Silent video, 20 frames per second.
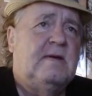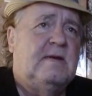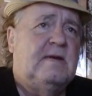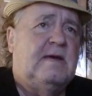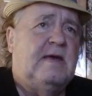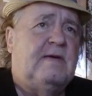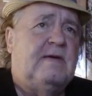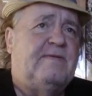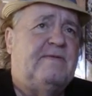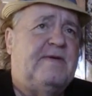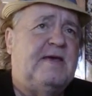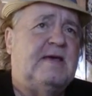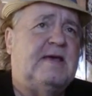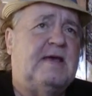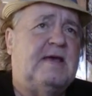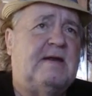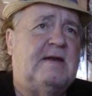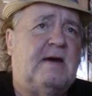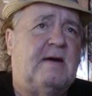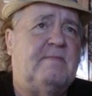If he
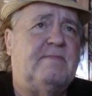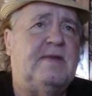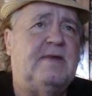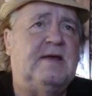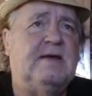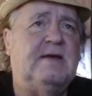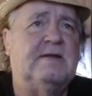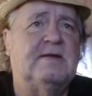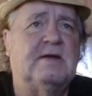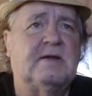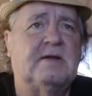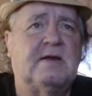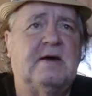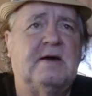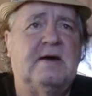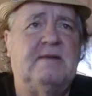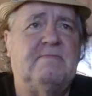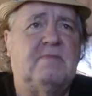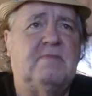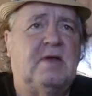cannot be in the
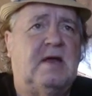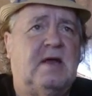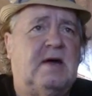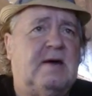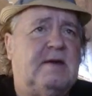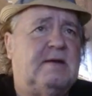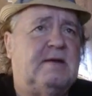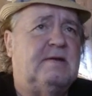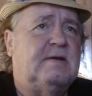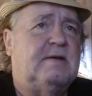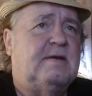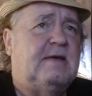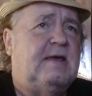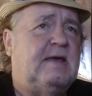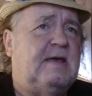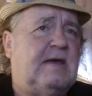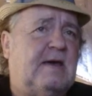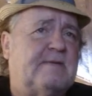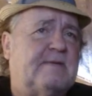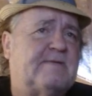limelight,
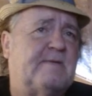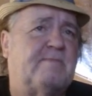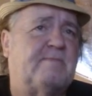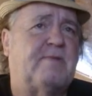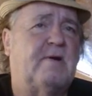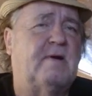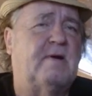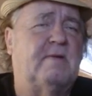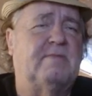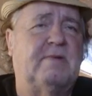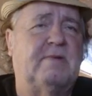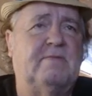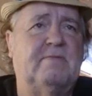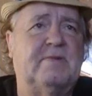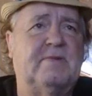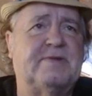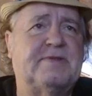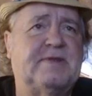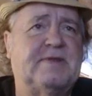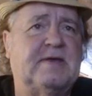he has a problem
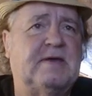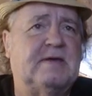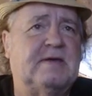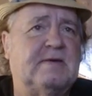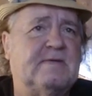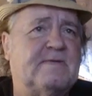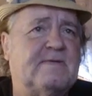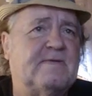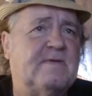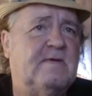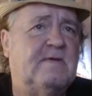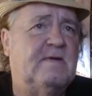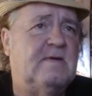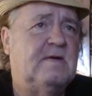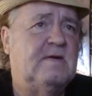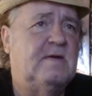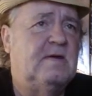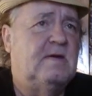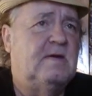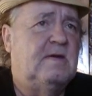with things.
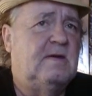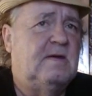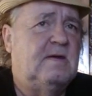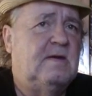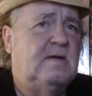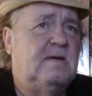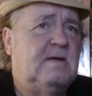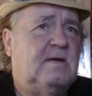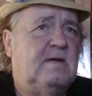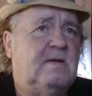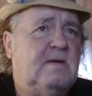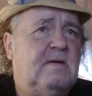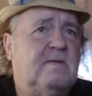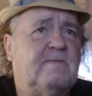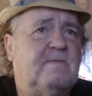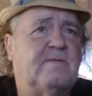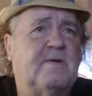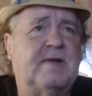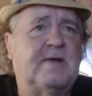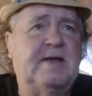
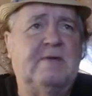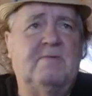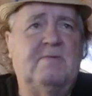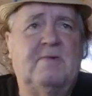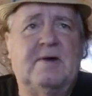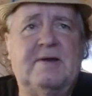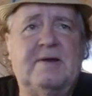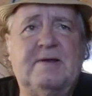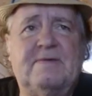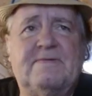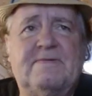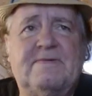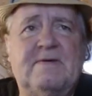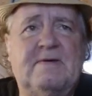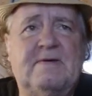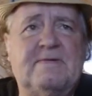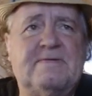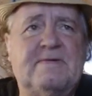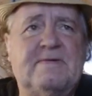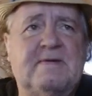Forget what he
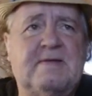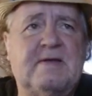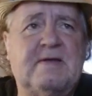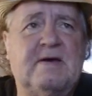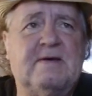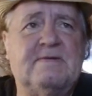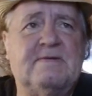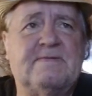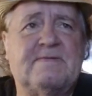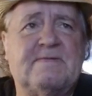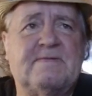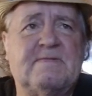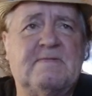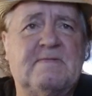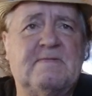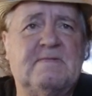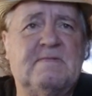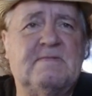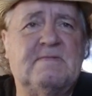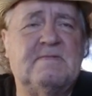says he does
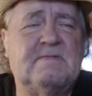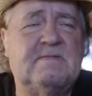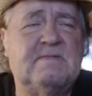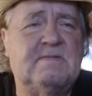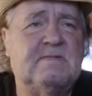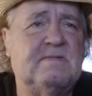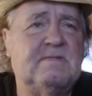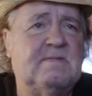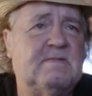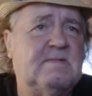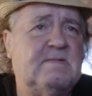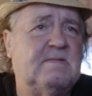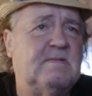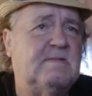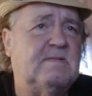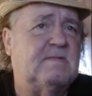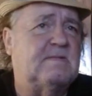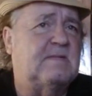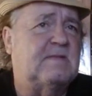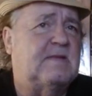
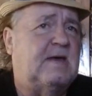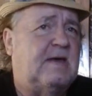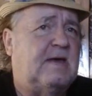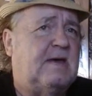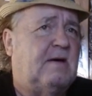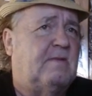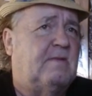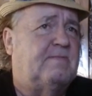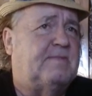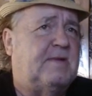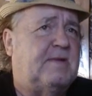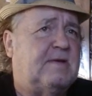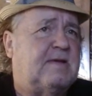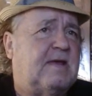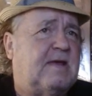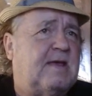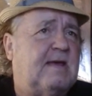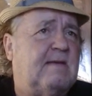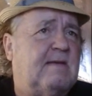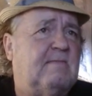to help the
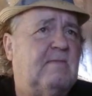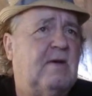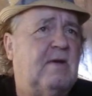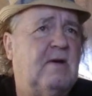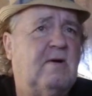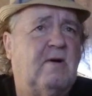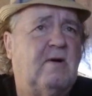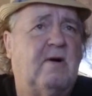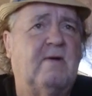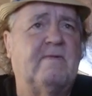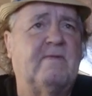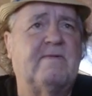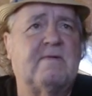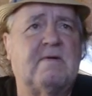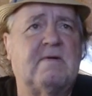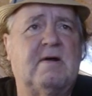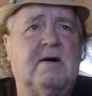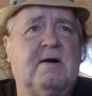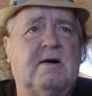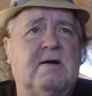team.
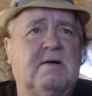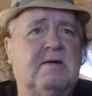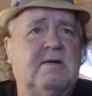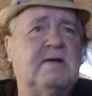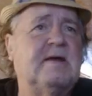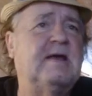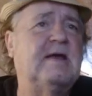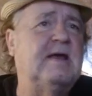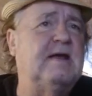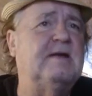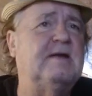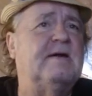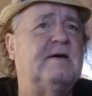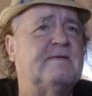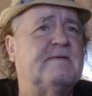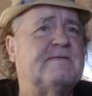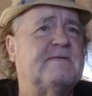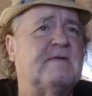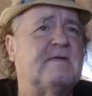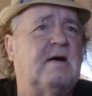Overall, he
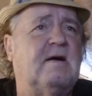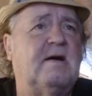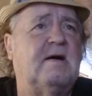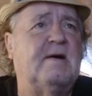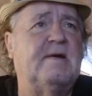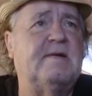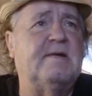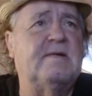does not.